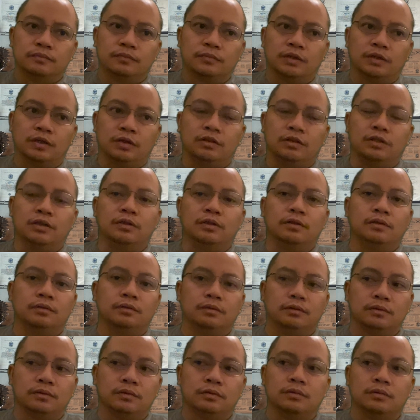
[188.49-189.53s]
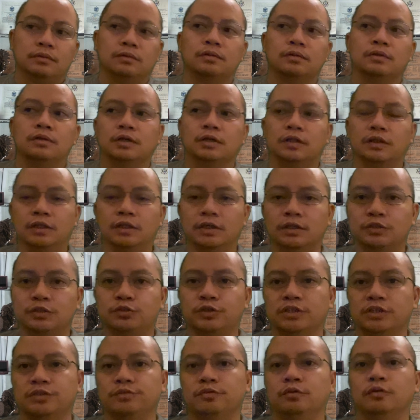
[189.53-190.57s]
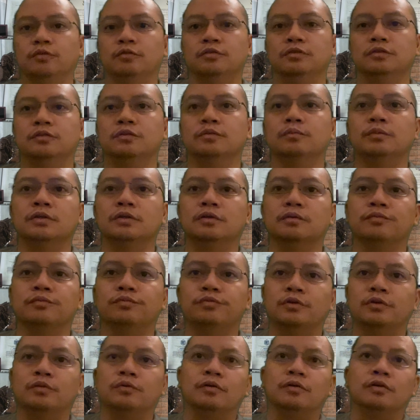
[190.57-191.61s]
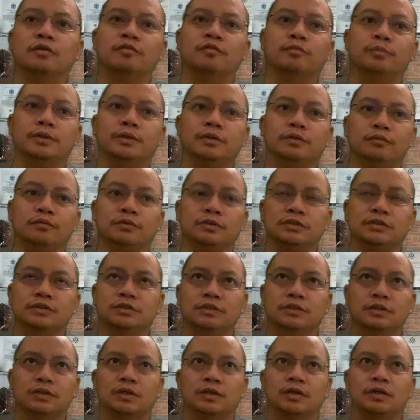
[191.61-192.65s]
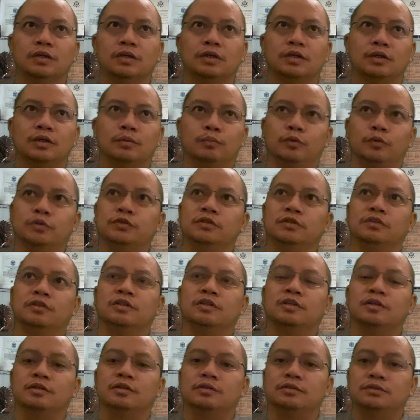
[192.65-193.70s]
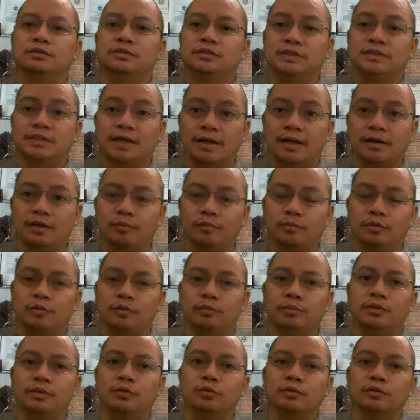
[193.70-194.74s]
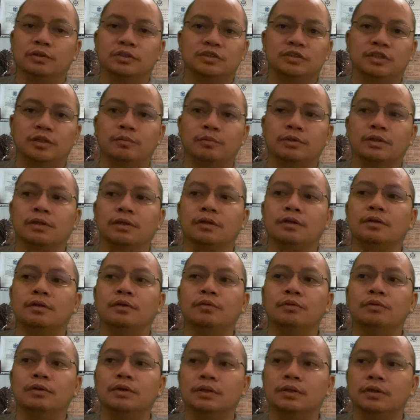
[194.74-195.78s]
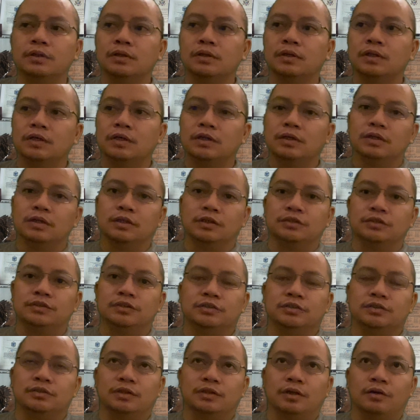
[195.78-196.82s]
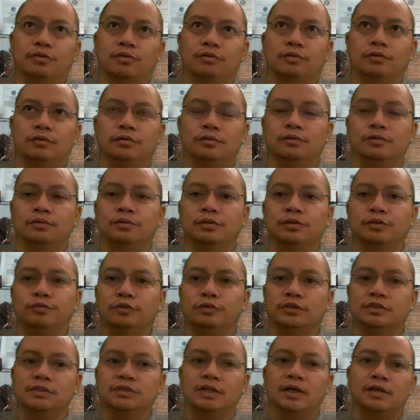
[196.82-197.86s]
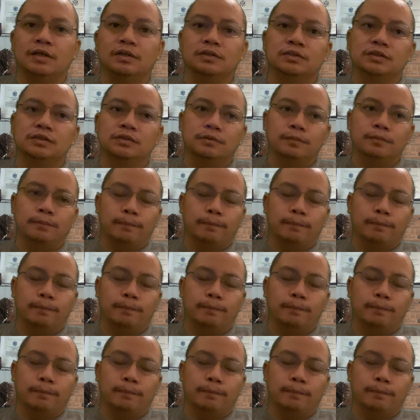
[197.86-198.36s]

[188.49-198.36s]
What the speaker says: and then transfer over to become federal government, which most of the time they'll be doing the same thing anyway. It's just now they're under a different status.